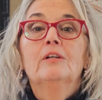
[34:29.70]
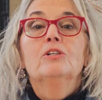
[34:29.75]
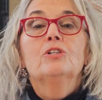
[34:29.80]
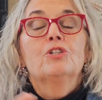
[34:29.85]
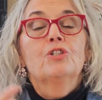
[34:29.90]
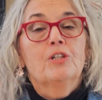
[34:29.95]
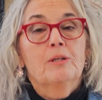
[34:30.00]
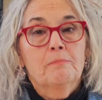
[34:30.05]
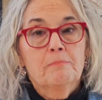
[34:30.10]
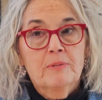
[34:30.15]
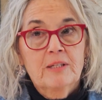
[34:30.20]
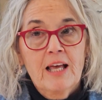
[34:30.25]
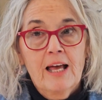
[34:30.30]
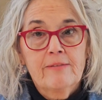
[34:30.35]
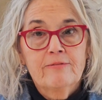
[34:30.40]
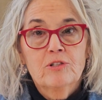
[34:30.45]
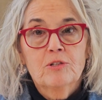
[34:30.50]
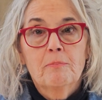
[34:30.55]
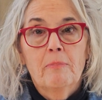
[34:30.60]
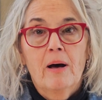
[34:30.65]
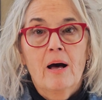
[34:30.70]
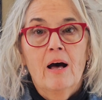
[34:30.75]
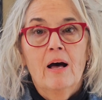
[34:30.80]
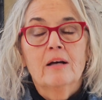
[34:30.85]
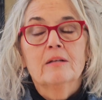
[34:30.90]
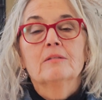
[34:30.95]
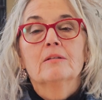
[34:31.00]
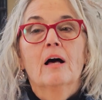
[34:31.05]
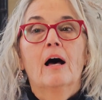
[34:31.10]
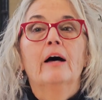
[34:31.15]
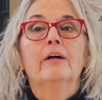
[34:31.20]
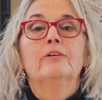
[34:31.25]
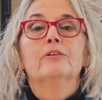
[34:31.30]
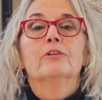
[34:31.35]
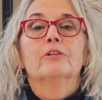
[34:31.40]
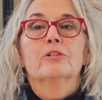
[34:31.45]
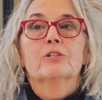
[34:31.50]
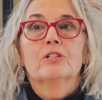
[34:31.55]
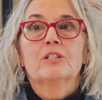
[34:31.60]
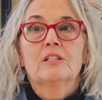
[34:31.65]
Ships have spas.
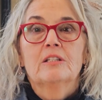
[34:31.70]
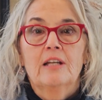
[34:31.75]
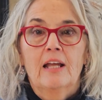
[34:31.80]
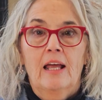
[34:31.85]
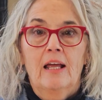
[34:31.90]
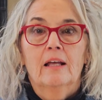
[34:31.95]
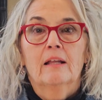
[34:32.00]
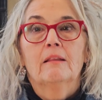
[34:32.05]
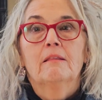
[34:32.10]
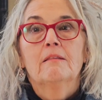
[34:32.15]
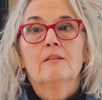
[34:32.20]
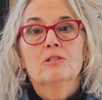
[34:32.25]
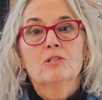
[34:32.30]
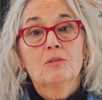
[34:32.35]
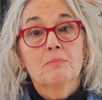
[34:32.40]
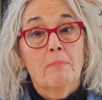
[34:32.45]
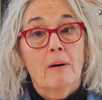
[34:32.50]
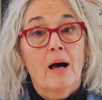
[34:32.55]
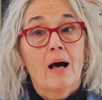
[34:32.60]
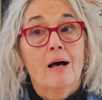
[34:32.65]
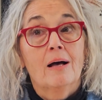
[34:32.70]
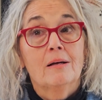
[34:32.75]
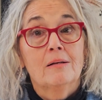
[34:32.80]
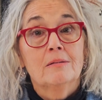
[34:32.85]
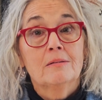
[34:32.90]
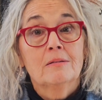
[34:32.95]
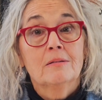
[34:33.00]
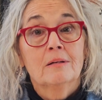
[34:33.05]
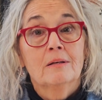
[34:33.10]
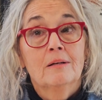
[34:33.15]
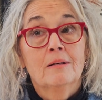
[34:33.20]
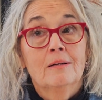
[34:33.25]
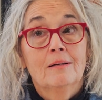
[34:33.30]
Understand the spas.